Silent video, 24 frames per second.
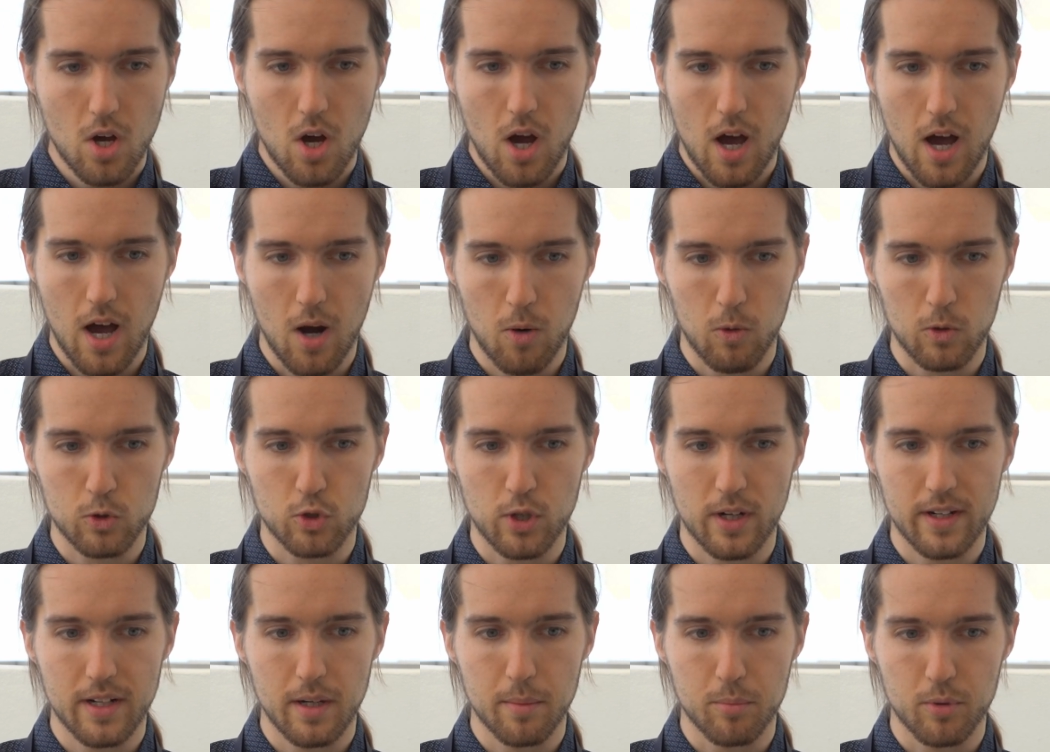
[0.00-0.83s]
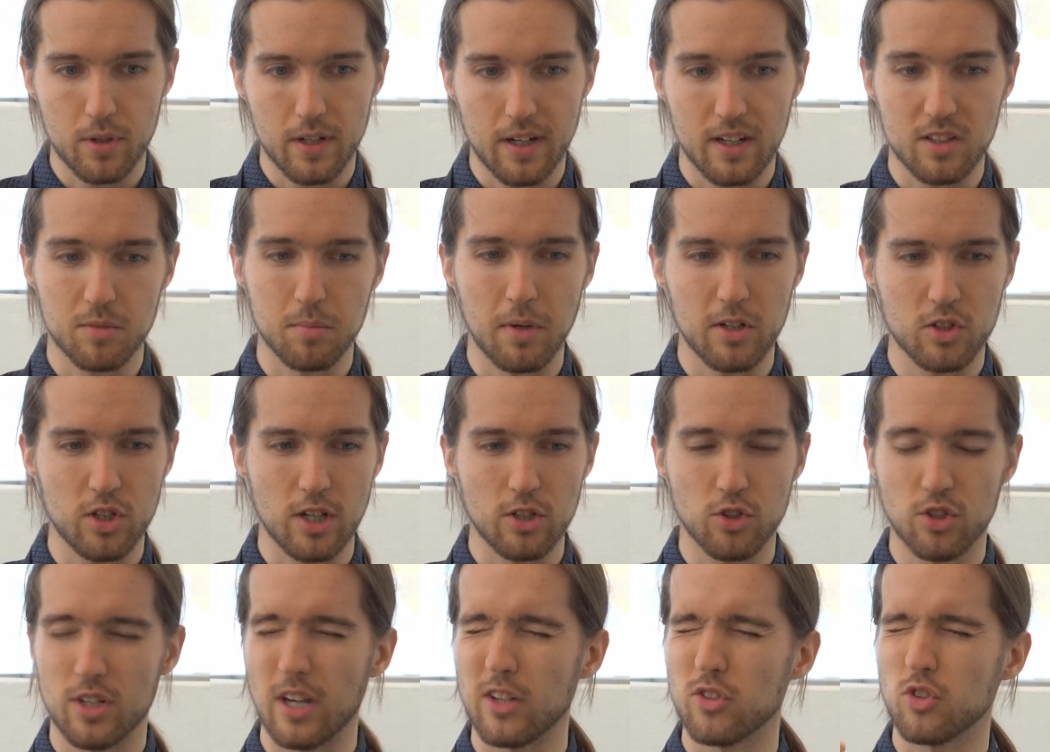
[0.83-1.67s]
we're trying to bring as much
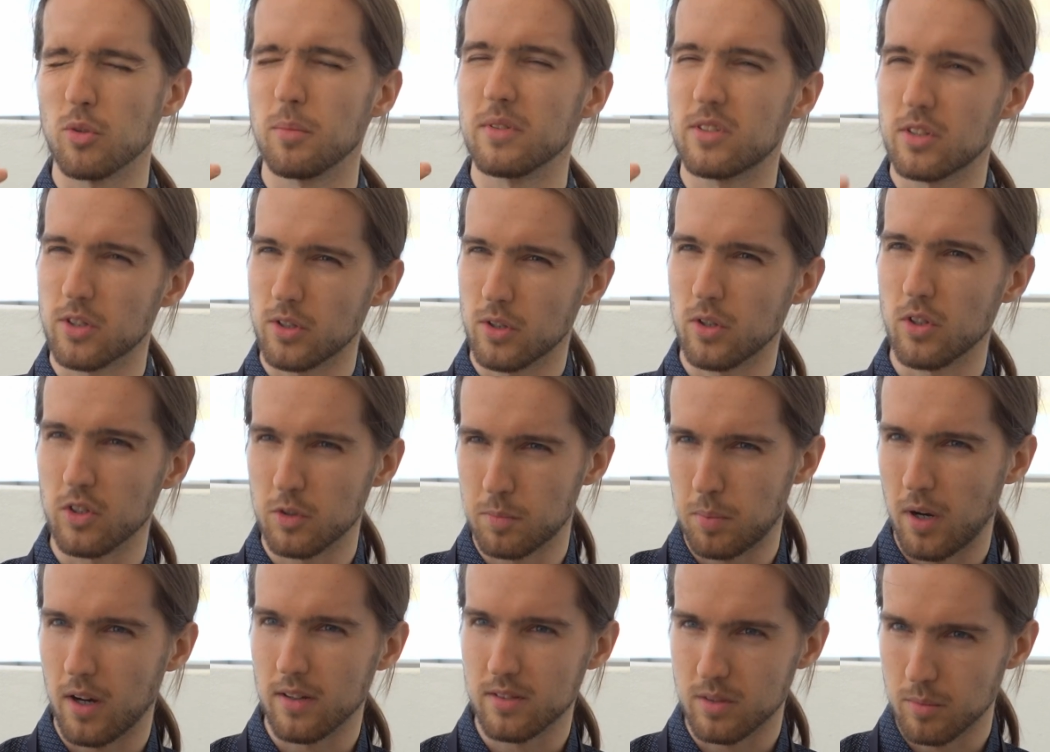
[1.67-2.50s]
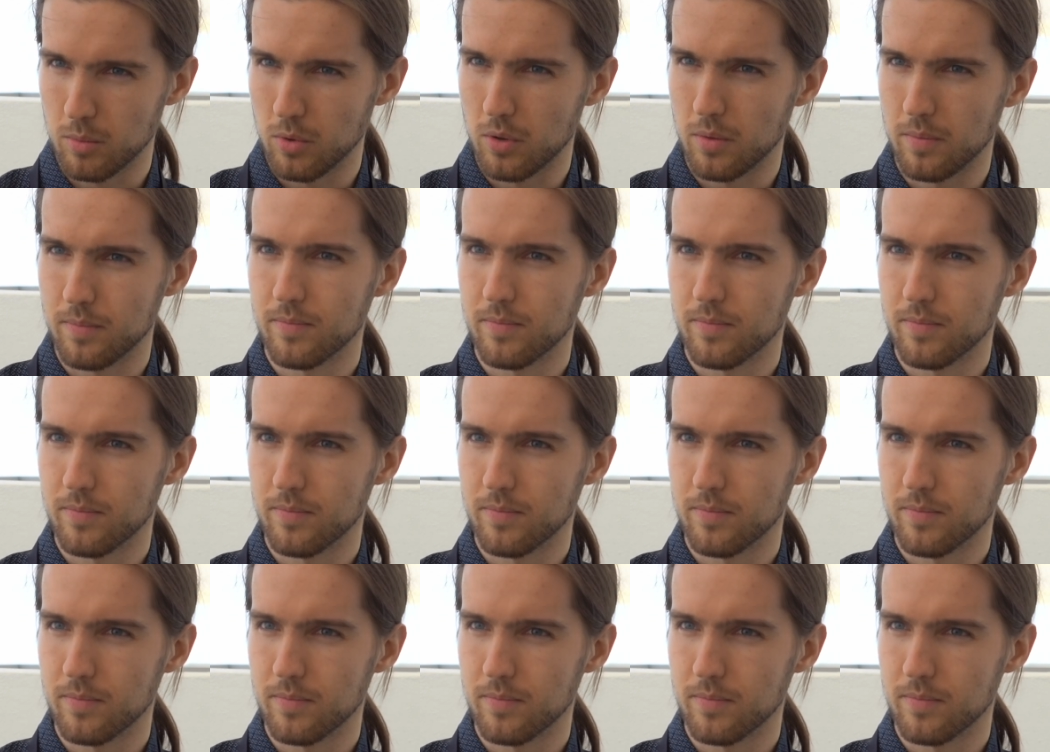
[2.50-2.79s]
educational material as possible.